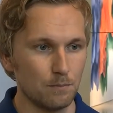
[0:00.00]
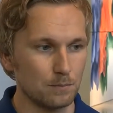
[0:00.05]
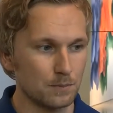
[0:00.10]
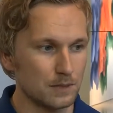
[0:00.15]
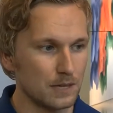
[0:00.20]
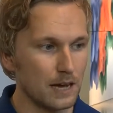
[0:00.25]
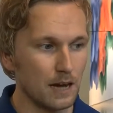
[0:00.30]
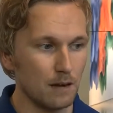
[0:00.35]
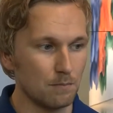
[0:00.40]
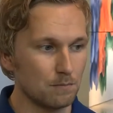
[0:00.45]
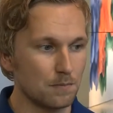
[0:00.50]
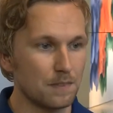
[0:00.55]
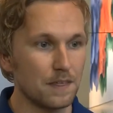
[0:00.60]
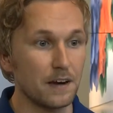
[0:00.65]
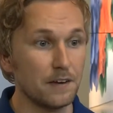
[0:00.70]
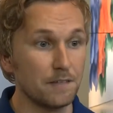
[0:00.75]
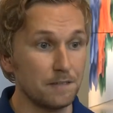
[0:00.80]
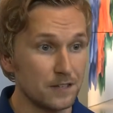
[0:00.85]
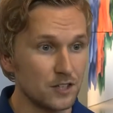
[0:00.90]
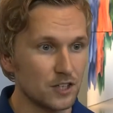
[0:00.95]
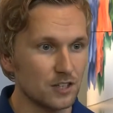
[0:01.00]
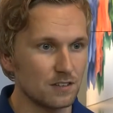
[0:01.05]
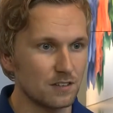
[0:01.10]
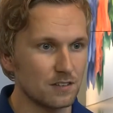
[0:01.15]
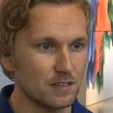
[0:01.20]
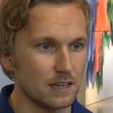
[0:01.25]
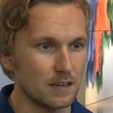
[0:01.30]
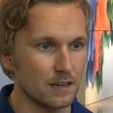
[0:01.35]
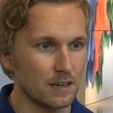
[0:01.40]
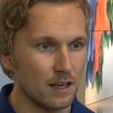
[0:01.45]
their
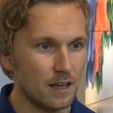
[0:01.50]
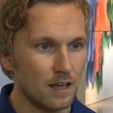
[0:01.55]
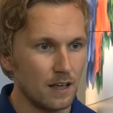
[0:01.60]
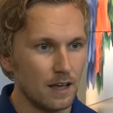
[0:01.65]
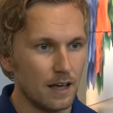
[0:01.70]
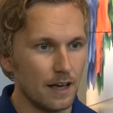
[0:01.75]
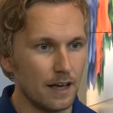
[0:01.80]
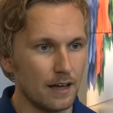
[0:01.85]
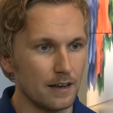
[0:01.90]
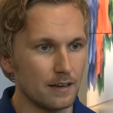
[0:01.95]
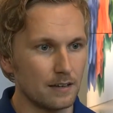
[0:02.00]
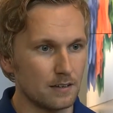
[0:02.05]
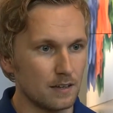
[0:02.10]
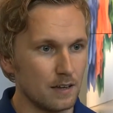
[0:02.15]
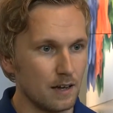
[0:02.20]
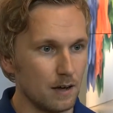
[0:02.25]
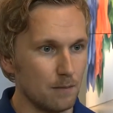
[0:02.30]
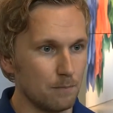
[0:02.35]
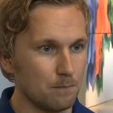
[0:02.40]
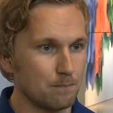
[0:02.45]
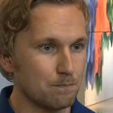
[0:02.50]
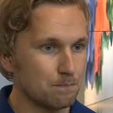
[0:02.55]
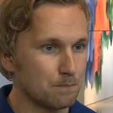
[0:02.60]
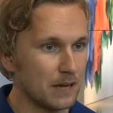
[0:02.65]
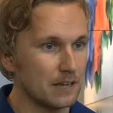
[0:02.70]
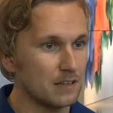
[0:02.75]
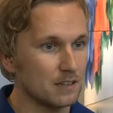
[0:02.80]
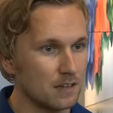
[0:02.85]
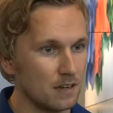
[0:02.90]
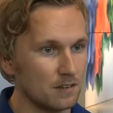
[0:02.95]
efficiency. And
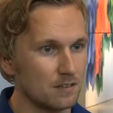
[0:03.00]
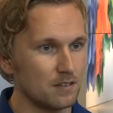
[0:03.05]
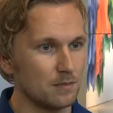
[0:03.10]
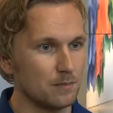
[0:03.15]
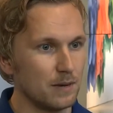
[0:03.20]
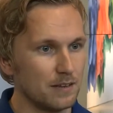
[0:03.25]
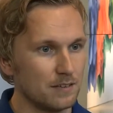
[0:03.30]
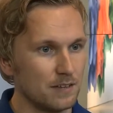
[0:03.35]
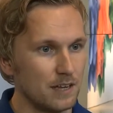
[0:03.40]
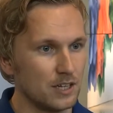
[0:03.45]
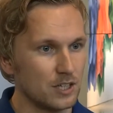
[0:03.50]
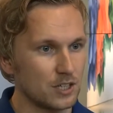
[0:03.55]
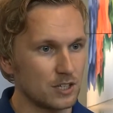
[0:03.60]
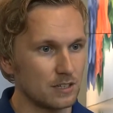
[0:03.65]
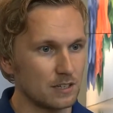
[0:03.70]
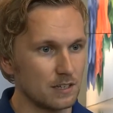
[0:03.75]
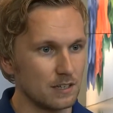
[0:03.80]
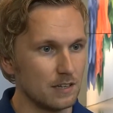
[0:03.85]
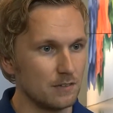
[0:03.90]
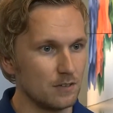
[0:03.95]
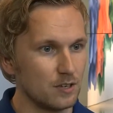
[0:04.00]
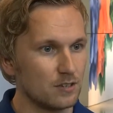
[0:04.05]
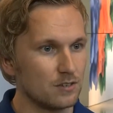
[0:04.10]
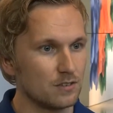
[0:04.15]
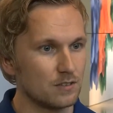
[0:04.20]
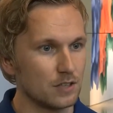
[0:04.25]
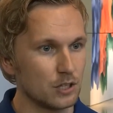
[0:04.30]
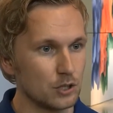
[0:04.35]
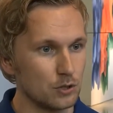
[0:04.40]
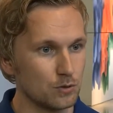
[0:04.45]
panel customization
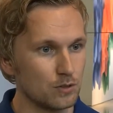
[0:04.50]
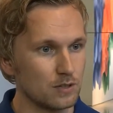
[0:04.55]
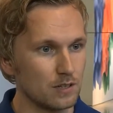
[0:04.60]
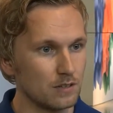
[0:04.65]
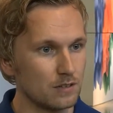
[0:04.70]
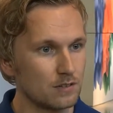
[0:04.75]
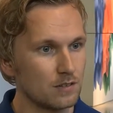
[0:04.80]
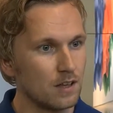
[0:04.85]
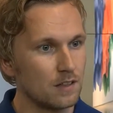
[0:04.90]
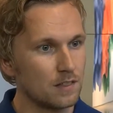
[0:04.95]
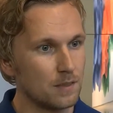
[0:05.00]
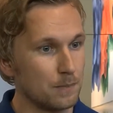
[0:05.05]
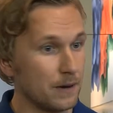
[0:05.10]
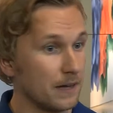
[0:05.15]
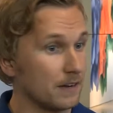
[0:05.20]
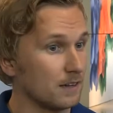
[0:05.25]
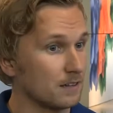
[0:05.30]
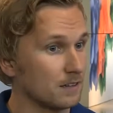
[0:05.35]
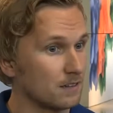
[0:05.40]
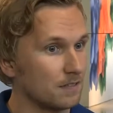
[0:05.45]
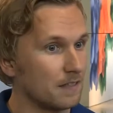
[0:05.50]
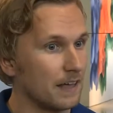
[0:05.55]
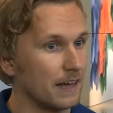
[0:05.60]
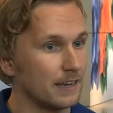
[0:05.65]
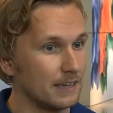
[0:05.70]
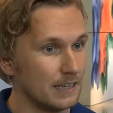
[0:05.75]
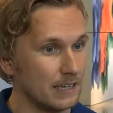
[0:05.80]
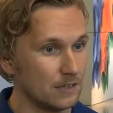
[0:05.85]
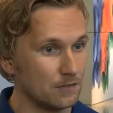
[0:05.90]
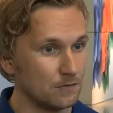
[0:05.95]
delivers the users the panels they
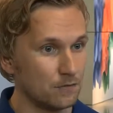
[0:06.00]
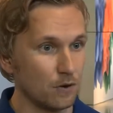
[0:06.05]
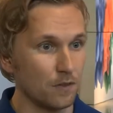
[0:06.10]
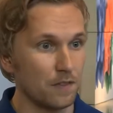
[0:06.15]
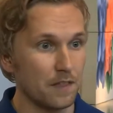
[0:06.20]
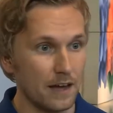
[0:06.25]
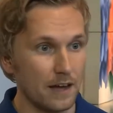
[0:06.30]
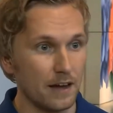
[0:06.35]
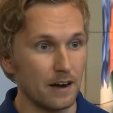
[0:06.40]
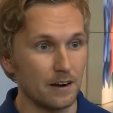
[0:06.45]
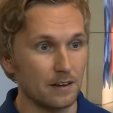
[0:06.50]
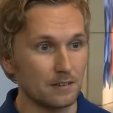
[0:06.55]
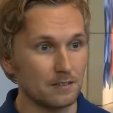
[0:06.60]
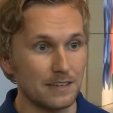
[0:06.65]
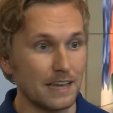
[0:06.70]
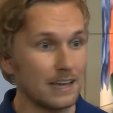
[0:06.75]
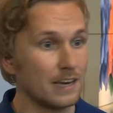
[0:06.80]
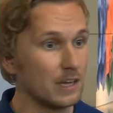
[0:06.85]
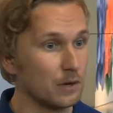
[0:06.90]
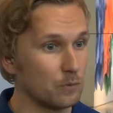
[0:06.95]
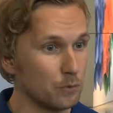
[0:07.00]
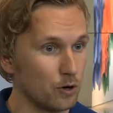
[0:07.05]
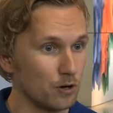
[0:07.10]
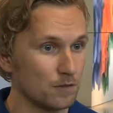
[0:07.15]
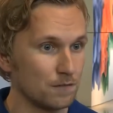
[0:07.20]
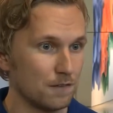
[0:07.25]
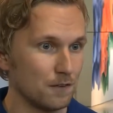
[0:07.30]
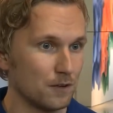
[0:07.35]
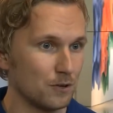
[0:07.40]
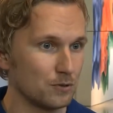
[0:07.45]
need for their daily
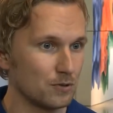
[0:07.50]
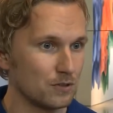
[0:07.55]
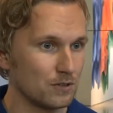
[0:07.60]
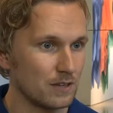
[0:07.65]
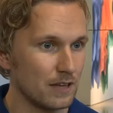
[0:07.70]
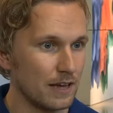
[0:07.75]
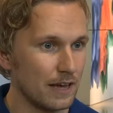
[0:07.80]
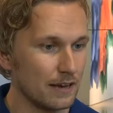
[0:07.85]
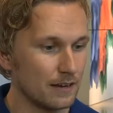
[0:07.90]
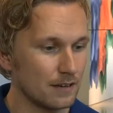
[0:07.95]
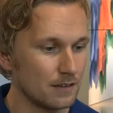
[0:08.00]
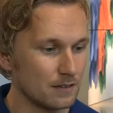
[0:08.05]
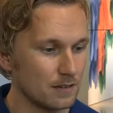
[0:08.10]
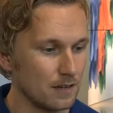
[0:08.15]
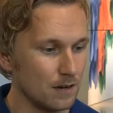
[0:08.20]
workflows. And